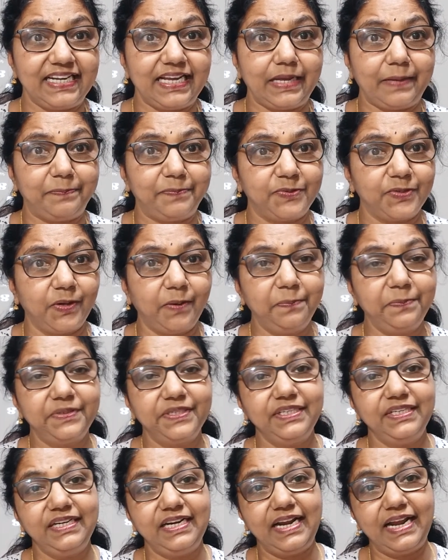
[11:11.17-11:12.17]

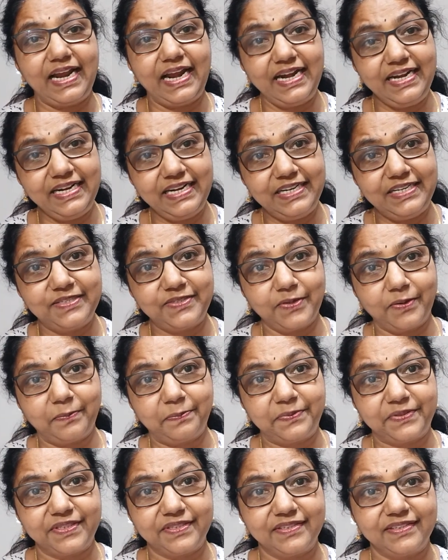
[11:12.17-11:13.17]
absorption and
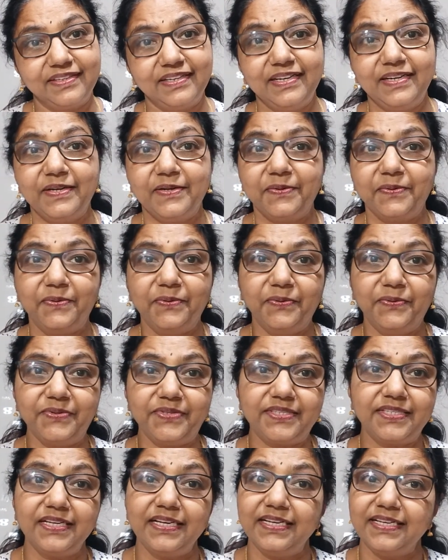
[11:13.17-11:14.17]
adsorption
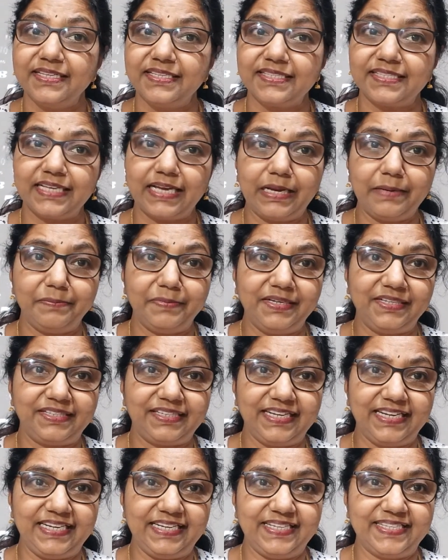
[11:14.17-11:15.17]
goes
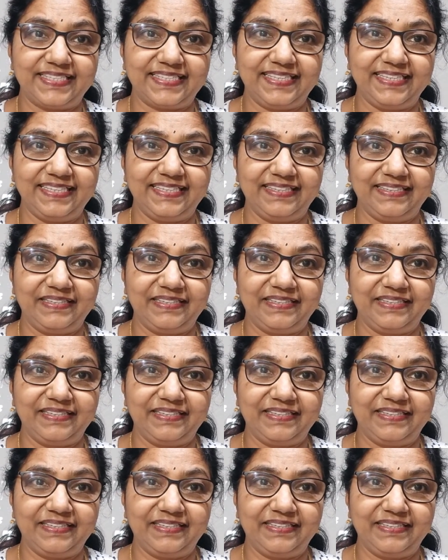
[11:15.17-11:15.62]
simultaneously.